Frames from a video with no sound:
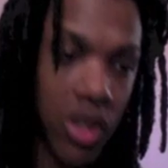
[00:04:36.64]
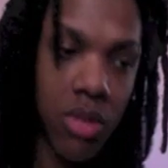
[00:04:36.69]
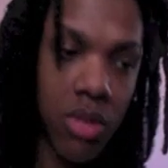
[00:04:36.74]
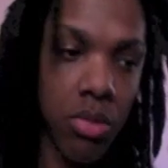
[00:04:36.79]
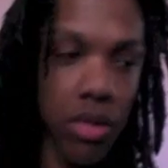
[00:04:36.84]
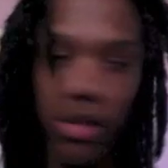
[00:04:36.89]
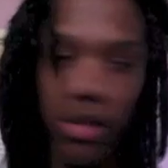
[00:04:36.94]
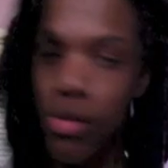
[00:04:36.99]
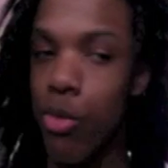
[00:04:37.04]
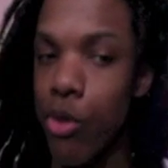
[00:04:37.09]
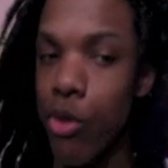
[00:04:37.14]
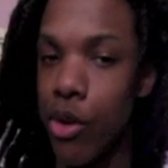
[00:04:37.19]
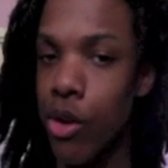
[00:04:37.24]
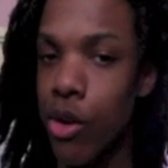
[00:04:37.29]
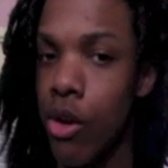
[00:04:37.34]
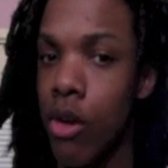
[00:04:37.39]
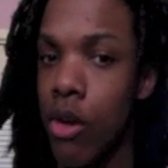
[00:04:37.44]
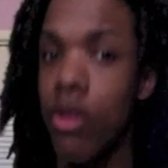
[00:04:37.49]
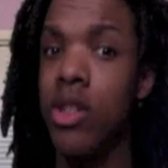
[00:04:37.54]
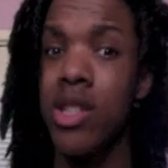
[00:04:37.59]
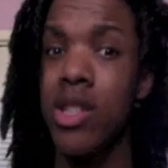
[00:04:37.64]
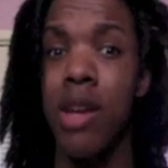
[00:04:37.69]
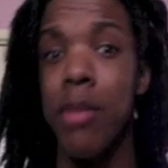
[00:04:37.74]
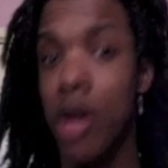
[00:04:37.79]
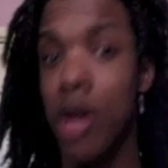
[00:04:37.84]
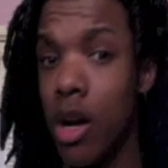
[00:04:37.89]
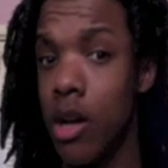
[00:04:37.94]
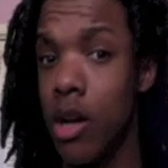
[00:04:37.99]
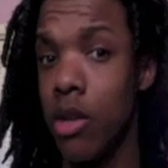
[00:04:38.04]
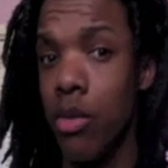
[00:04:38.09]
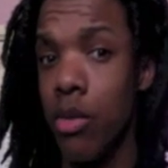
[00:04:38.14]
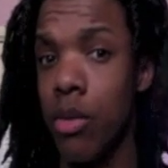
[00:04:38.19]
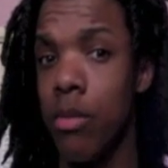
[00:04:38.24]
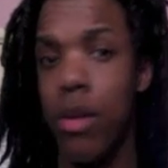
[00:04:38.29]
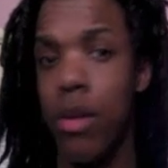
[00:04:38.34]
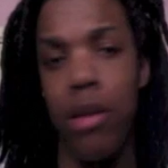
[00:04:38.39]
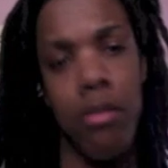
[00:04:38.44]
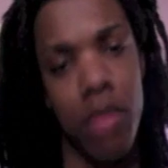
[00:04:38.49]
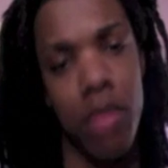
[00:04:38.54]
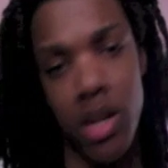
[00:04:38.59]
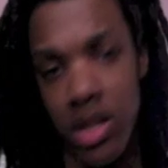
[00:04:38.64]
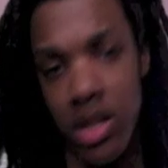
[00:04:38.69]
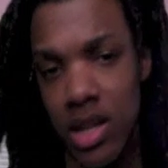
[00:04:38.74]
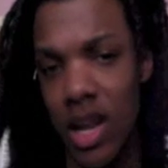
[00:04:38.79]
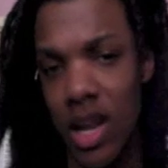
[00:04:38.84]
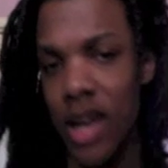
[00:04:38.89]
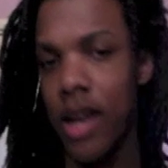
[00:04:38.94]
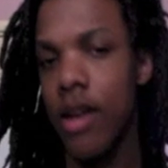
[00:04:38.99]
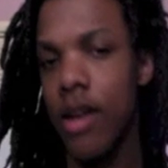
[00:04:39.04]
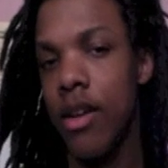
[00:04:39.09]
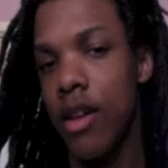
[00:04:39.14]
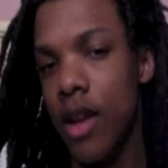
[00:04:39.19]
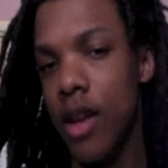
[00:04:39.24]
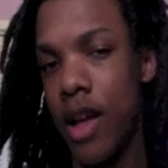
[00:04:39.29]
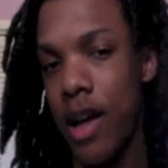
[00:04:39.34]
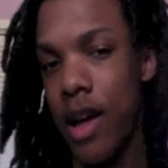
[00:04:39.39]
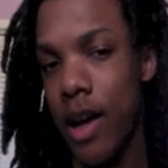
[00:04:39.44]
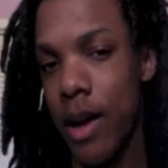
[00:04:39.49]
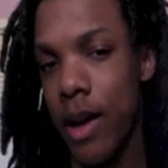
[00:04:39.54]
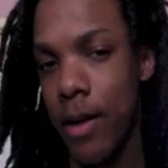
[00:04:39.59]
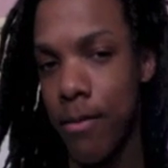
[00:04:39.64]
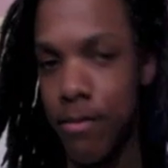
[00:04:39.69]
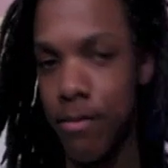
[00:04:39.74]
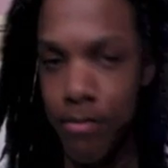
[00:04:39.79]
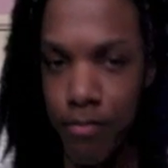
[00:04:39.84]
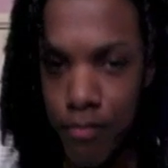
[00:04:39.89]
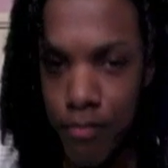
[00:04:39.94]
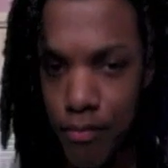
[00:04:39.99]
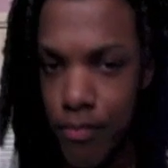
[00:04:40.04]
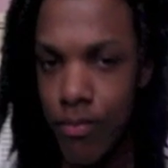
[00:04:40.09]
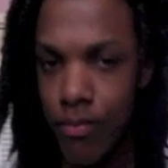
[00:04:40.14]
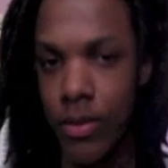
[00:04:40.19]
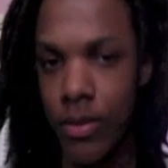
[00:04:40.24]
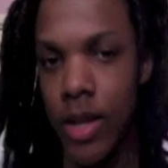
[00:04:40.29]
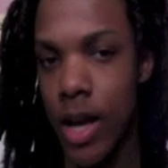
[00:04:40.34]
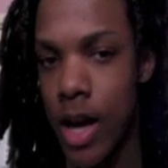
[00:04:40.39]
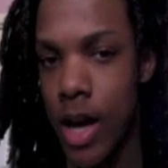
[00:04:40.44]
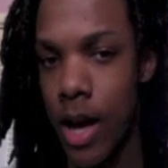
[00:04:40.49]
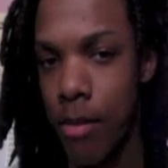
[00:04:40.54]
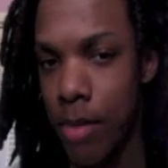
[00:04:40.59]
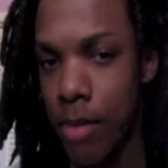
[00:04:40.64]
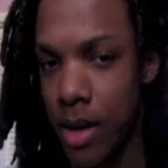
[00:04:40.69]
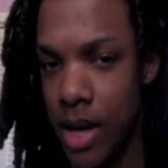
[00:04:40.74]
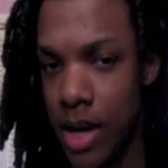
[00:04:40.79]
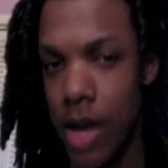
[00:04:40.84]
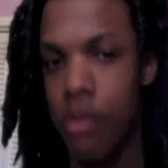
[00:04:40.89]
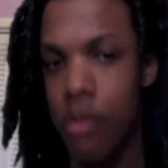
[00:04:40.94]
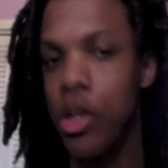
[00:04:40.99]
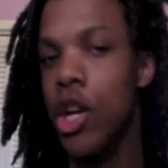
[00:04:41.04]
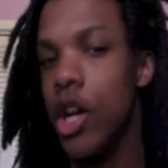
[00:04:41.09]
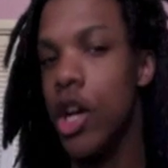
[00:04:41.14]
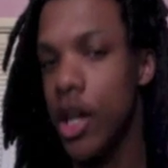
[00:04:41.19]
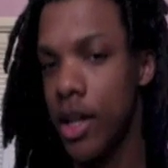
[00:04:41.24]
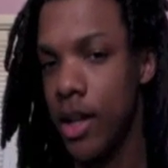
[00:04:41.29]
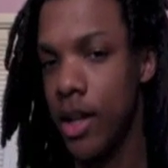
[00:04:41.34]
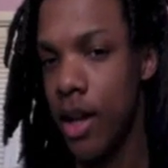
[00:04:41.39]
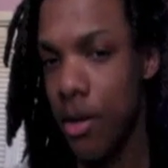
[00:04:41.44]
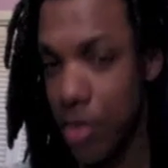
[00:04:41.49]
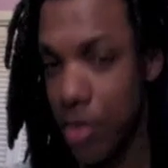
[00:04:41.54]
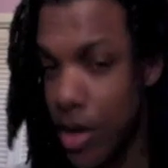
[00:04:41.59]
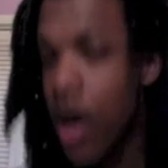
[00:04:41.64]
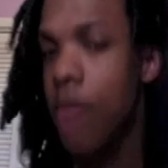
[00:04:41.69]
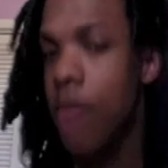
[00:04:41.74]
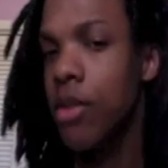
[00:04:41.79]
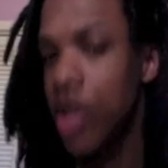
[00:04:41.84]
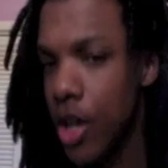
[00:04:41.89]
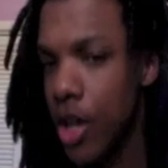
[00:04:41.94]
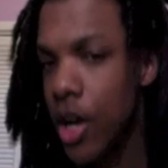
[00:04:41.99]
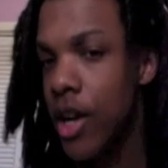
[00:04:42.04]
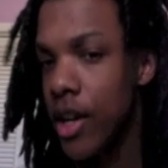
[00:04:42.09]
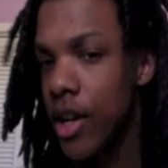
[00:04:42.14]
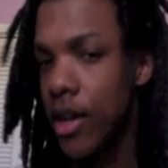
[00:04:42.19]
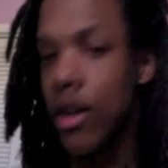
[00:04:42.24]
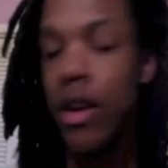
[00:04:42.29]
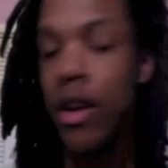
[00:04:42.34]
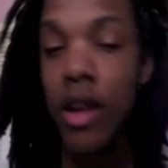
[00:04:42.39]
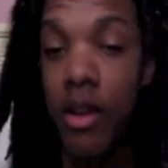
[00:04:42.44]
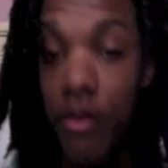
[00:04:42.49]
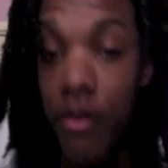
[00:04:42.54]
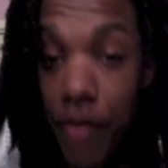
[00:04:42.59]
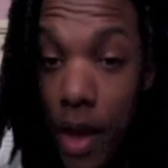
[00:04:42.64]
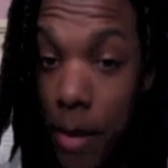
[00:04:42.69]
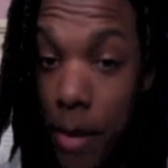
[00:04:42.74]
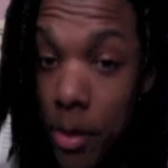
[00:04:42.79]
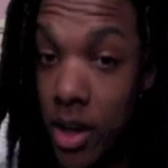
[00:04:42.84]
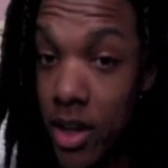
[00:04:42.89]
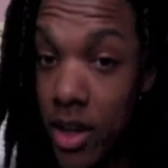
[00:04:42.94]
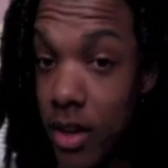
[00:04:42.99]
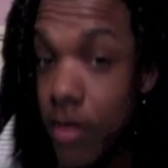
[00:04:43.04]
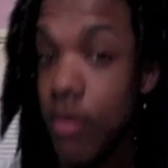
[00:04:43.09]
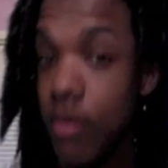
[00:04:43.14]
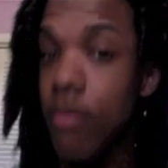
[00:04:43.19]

with this sorority girl that's coming on to him. But he's like, nah, I'm good. I'm good. Family.